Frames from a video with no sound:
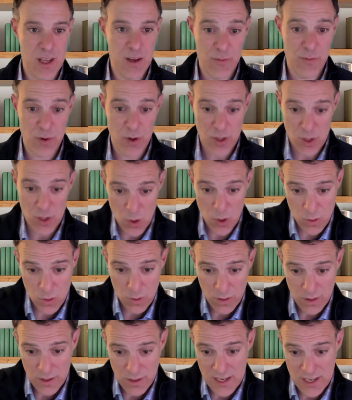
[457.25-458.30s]
for you
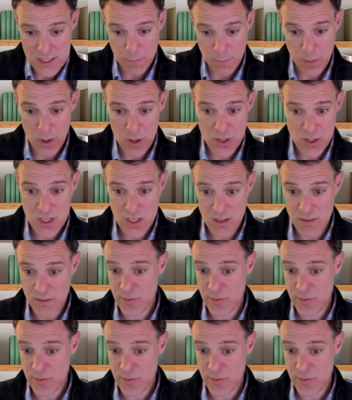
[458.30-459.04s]
as a person,